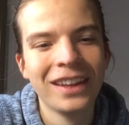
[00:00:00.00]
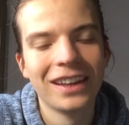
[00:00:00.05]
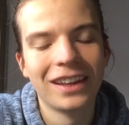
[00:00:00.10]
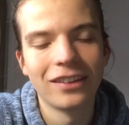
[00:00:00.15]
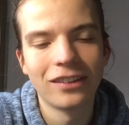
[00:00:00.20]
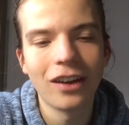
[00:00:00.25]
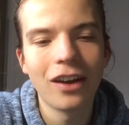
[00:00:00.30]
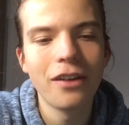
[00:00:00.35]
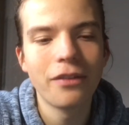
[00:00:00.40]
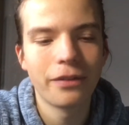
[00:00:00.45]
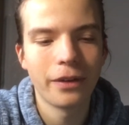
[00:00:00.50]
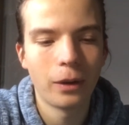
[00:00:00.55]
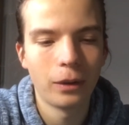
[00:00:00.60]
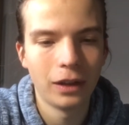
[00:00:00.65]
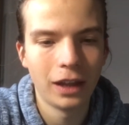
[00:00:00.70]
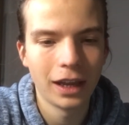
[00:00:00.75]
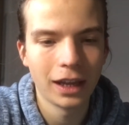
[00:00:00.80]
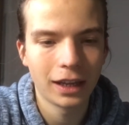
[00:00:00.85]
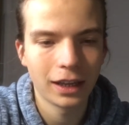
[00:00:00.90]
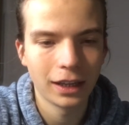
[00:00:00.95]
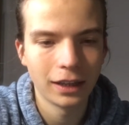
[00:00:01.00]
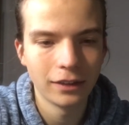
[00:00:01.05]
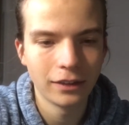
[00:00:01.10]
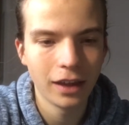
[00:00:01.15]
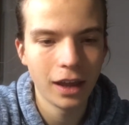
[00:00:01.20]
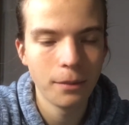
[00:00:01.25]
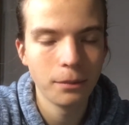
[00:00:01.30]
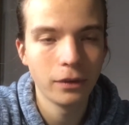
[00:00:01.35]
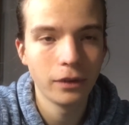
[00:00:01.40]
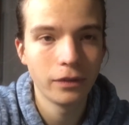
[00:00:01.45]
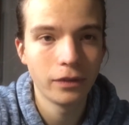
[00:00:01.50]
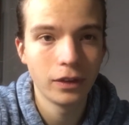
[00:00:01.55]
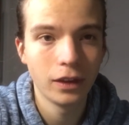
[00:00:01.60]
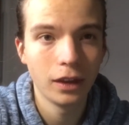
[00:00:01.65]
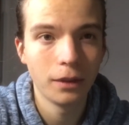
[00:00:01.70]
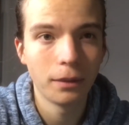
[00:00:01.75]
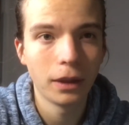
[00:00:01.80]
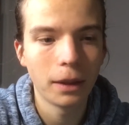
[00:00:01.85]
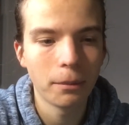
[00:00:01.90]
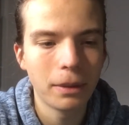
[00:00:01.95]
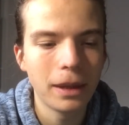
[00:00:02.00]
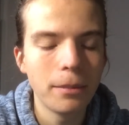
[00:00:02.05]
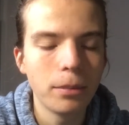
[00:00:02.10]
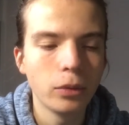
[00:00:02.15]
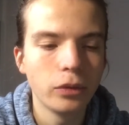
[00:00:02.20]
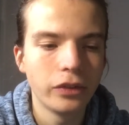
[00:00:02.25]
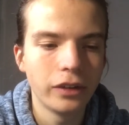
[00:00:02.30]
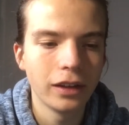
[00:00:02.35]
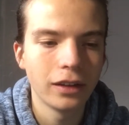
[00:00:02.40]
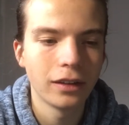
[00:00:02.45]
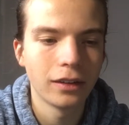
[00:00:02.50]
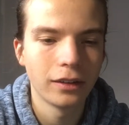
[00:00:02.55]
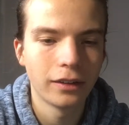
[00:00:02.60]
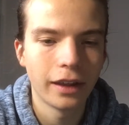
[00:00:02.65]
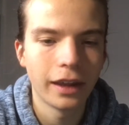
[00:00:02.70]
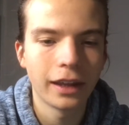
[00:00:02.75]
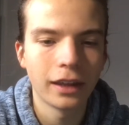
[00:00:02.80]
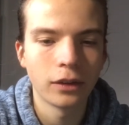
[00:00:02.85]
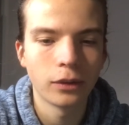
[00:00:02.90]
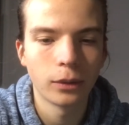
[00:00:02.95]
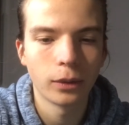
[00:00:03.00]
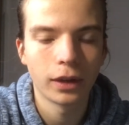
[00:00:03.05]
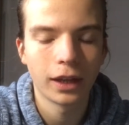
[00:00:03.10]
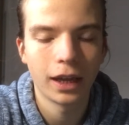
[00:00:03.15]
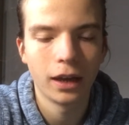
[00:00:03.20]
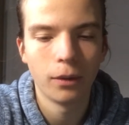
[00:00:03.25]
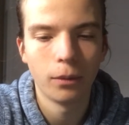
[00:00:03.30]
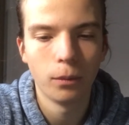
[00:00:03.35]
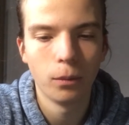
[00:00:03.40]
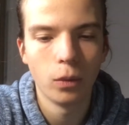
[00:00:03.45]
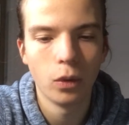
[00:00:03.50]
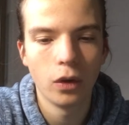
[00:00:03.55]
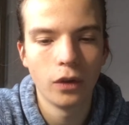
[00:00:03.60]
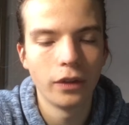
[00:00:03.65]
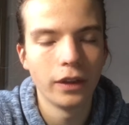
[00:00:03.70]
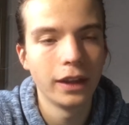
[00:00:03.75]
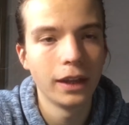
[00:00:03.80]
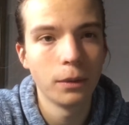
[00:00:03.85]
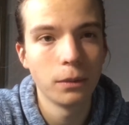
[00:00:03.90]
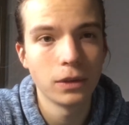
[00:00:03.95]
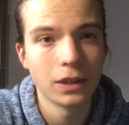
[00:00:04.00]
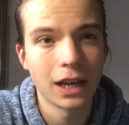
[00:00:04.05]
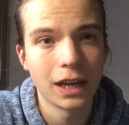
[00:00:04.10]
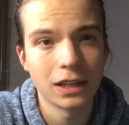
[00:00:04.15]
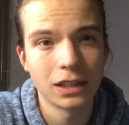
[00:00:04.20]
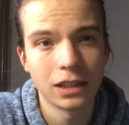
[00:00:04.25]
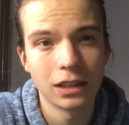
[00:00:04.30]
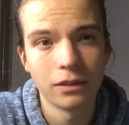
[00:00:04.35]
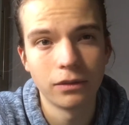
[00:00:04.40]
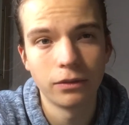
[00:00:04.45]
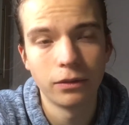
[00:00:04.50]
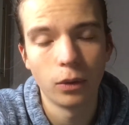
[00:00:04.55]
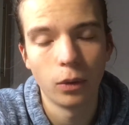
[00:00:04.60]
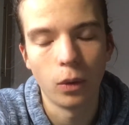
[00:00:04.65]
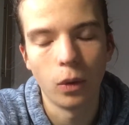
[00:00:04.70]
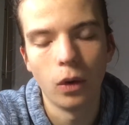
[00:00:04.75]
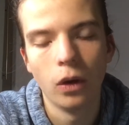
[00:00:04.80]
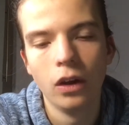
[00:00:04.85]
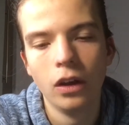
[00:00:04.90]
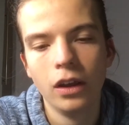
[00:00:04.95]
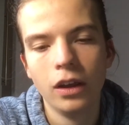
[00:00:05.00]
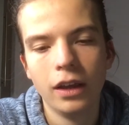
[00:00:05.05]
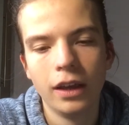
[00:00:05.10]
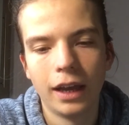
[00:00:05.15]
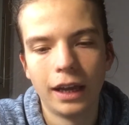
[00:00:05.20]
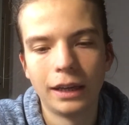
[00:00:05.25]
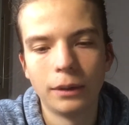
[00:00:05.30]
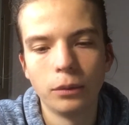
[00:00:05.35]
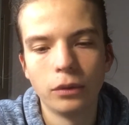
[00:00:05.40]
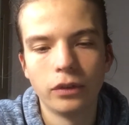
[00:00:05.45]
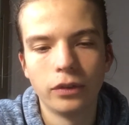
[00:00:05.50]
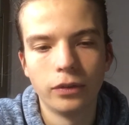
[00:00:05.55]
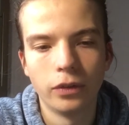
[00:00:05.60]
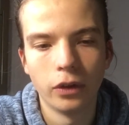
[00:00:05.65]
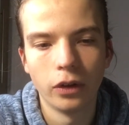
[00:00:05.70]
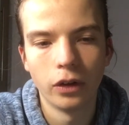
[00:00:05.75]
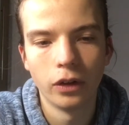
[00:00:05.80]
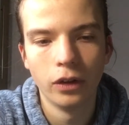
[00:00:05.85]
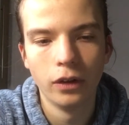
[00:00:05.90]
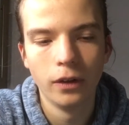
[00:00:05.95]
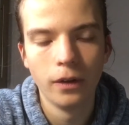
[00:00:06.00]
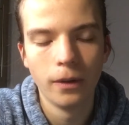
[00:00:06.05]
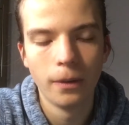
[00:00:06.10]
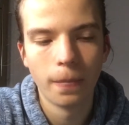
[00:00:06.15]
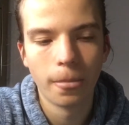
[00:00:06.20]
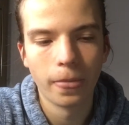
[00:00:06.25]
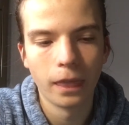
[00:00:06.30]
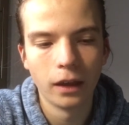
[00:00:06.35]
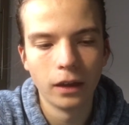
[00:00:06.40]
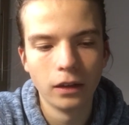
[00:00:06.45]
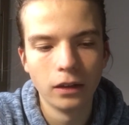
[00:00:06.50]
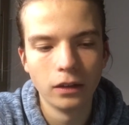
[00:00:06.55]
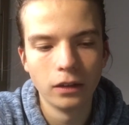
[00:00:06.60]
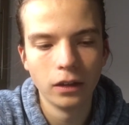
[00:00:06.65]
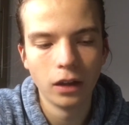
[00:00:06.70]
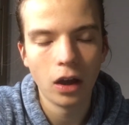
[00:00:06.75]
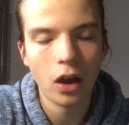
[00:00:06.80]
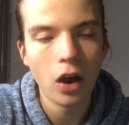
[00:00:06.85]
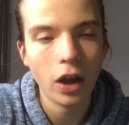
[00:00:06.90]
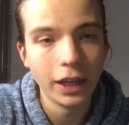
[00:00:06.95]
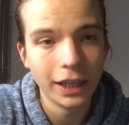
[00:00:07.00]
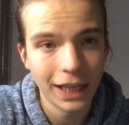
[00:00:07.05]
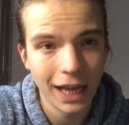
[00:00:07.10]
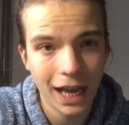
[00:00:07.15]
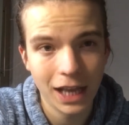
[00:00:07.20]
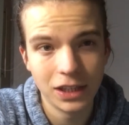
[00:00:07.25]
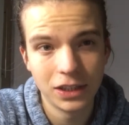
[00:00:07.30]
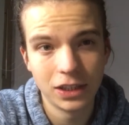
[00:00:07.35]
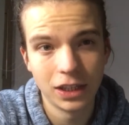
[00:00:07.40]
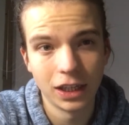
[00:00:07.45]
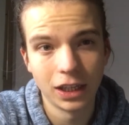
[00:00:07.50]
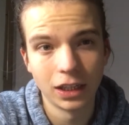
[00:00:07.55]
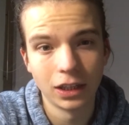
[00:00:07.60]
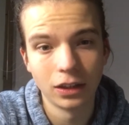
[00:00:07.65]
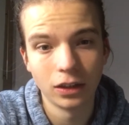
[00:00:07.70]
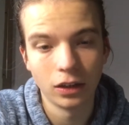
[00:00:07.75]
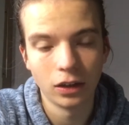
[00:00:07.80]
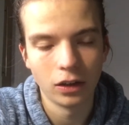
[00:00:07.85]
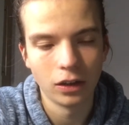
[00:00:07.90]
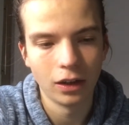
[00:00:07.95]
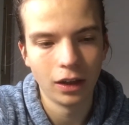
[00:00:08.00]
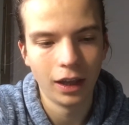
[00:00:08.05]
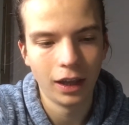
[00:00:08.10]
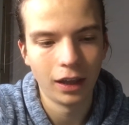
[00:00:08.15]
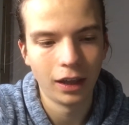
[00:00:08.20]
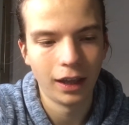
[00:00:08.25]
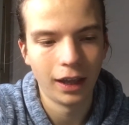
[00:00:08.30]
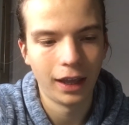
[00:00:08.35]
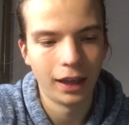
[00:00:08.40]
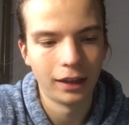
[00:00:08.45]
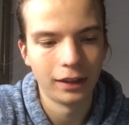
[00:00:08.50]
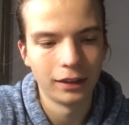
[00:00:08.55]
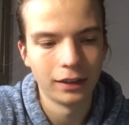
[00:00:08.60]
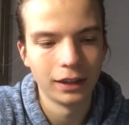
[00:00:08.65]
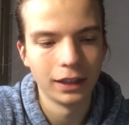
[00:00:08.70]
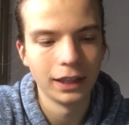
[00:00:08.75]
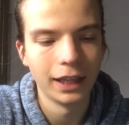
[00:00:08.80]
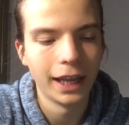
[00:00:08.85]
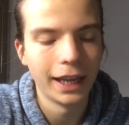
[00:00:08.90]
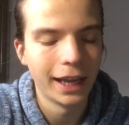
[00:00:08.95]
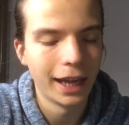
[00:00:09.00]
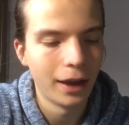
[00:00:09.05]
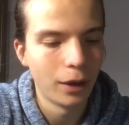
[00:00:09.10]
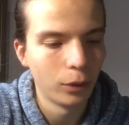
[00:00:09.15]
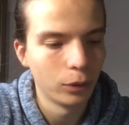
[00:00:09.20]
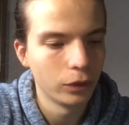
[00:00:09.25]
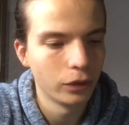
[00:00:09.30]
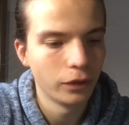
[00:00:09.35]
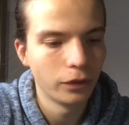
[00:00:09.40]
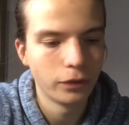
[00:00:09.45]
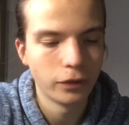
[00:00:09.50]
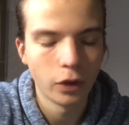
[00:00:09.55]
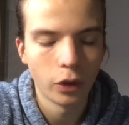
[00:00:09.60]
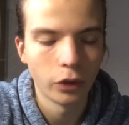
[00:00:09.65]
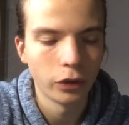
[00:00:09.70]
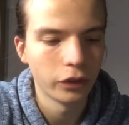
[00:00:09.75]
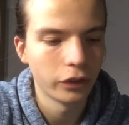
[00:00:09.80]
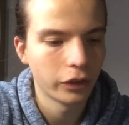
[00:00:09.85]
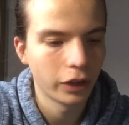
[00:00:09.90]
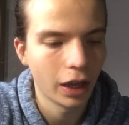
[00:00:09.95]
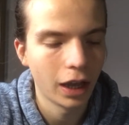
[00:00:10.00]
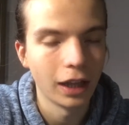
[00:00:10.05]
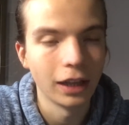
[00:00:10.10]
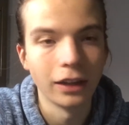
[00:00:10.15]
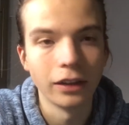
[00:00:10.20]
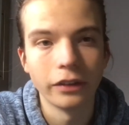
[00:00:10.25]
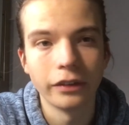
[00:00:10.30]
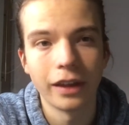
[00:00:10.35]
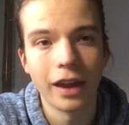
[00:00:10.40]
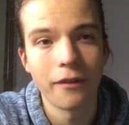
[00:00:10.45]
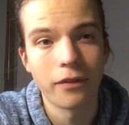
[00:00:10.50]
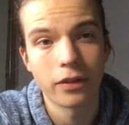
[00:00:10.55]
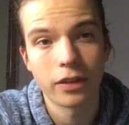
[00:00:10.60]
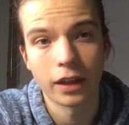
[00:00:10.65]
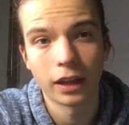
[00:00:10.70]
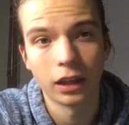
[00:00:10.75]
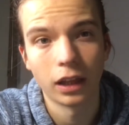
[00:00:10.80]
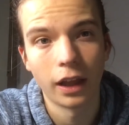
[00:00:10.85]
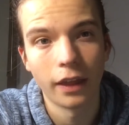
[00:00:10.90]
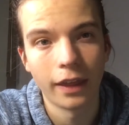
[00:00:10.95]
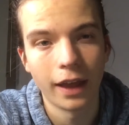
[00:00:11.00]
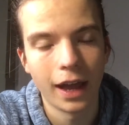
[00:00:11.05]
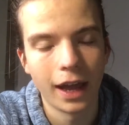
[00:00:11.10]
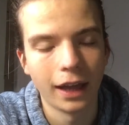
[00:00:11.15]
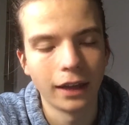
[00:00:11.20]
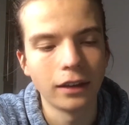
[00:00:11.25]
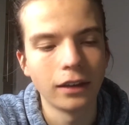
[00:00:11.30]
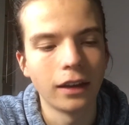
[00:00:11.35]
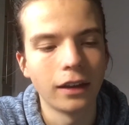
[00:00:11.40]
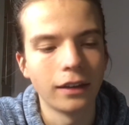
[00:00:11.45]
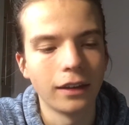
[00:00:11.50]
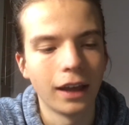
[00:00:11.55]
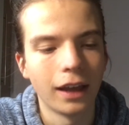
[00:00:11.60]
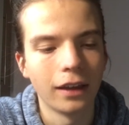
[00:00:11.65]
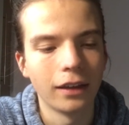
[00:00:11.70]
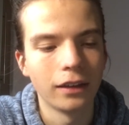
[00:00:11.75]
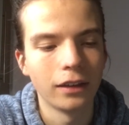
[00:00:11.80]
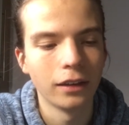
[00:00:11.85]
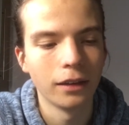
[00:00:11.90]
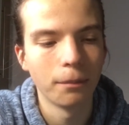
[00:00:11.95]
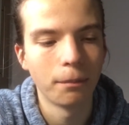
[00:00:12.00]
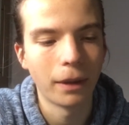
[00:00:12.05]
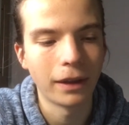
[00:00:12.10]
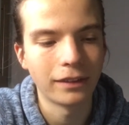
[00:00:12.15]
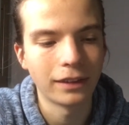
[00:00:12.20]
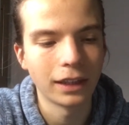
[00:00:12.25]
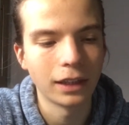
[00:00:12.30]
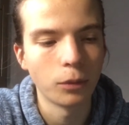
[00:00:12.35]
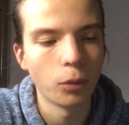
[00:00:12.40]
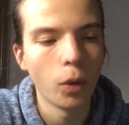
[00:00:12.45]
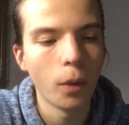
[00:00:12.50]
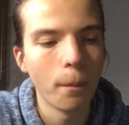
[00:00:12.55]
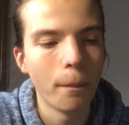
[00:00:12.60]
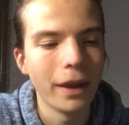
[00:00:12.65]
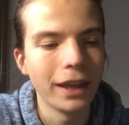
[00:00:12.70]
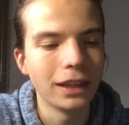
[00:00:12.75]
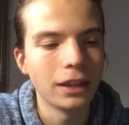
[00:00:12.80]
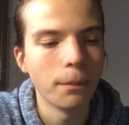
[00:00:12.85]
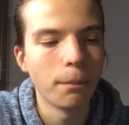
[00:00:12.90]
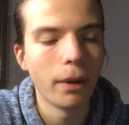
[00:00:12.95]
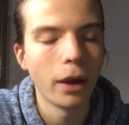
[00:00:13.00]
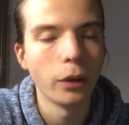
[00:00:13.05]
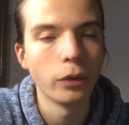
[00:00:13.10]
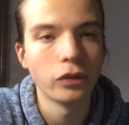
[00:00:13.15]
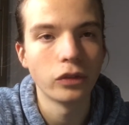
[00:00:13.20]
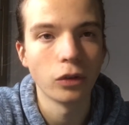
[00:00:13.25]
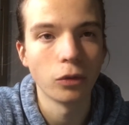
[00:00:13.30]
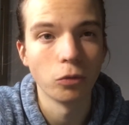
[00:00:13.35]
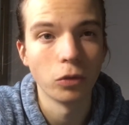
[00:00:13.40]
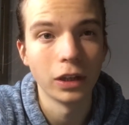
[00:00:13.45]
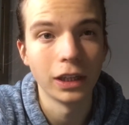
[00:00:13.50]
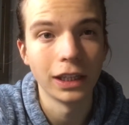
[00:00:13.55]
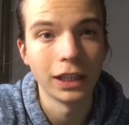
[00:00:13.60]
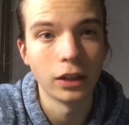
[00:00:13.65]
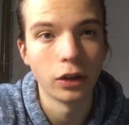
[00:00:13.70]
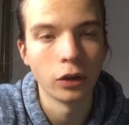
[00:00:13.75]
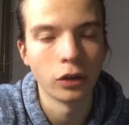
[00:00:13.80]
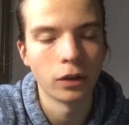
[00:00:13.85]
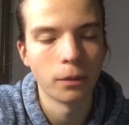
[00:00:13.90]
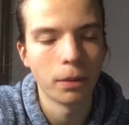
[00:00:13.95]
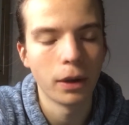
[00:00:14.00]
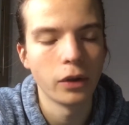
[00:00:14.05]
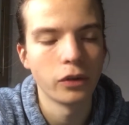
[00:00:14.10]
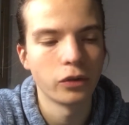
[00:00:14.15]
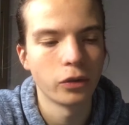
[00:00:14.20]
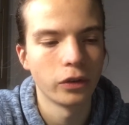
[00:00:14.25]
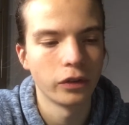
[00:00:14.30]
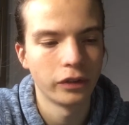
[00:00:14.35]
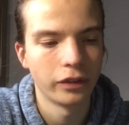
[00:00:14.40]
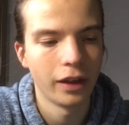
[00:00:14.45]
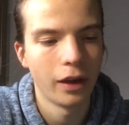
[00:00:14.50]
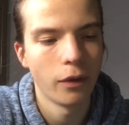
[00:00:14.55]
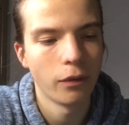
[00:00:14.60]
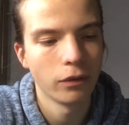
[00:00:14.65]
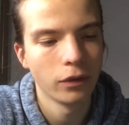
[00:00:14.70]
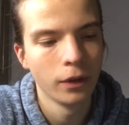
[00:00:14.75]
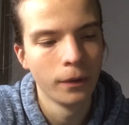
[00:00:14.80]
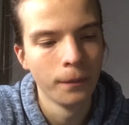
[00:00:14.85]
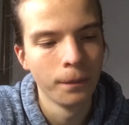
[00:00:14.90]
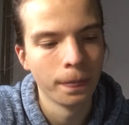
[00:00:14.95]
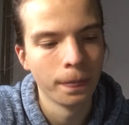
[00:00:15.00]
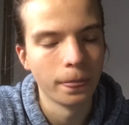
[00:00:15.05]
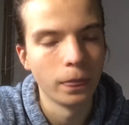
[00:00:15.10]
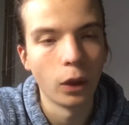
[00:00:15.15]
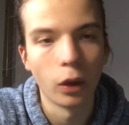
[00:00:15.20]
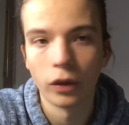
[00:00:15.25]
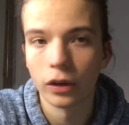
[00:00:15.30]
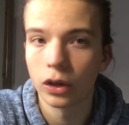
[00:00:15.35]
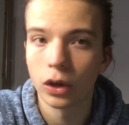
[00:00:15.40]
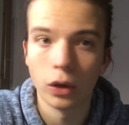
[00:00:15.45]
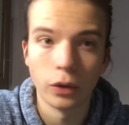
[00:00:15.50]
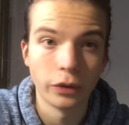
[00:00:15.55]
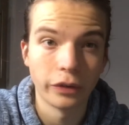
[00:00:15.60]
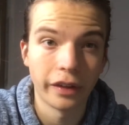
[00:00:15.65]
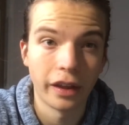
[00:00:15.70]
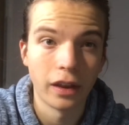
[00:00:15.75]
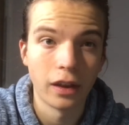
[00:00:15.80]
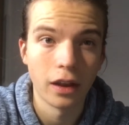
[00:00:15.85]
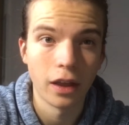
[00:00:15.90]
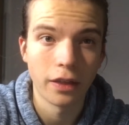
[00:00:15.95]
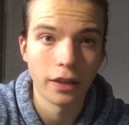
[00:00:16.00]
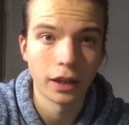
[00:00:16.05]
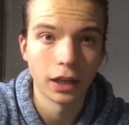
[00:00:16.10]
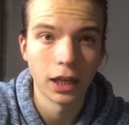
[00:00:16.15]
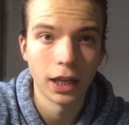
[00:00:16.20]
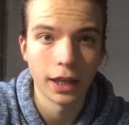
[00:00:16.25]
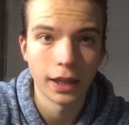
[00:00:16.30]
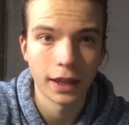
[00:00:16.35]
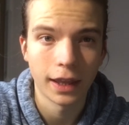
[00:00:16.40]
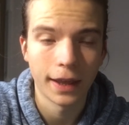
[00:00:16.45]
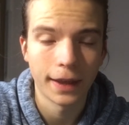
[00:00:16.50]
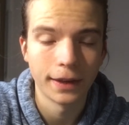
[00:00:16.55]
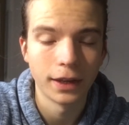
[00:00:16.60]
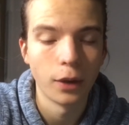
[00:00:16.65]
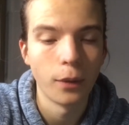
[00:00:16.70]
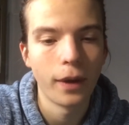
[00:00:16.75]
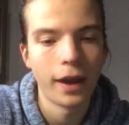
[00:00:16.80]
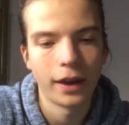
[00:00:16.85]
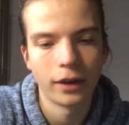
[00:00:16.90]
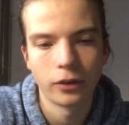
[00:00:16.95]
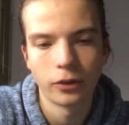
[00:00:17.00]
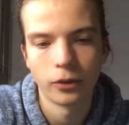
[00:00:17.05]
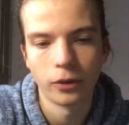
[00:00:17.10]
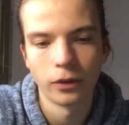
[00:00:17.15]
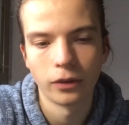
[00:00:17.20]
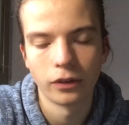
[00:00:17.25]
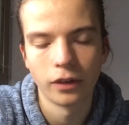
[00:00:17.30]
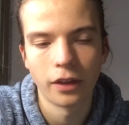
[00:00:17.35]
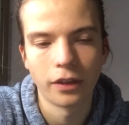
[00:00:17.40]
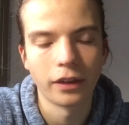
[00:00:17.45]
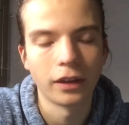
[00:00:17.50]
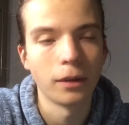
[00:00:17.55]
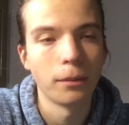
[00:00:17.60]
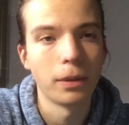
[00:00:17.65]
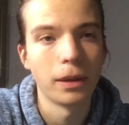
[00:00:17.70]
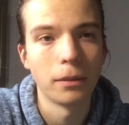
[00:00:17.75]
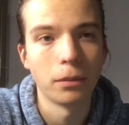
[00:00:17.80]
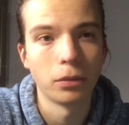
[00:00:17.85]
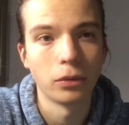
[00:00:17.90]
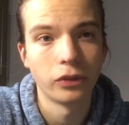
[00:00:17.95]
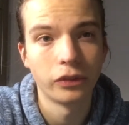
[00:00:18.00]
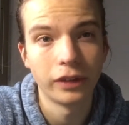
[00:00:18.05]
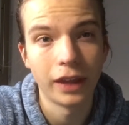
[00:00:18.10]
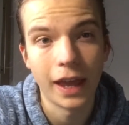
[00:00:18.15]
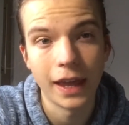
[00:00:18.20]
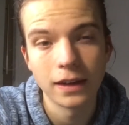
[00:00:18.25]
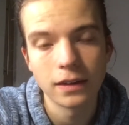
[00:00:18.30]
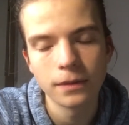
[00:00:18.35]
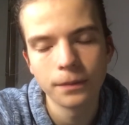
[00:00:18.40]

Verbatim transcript: because I felt like in terms of like people didn't take into account what it was actually for, and it was for eye-catching uh, and layout, font, colours, everything like that, and and that basically what made the poster really good. The poster itself, not the content, nothing like that, no extras, nothing that people said.